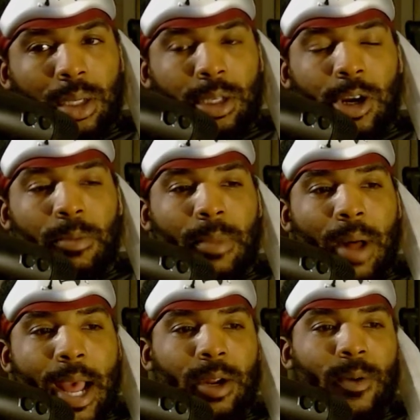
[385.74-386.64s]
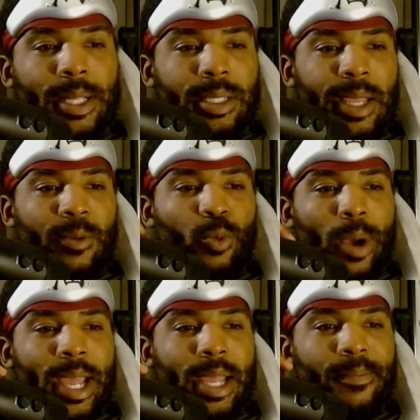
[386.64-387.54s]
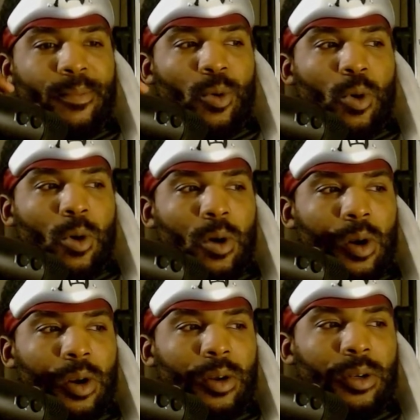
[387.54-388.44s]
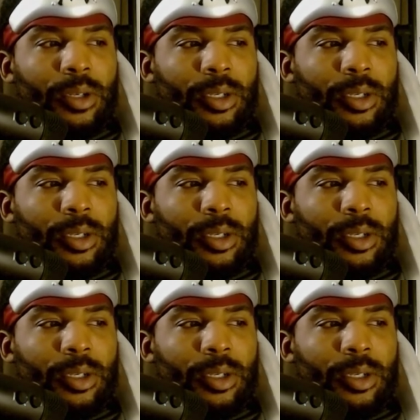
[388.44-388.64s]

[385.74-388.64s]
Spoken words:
Your mind creates a way more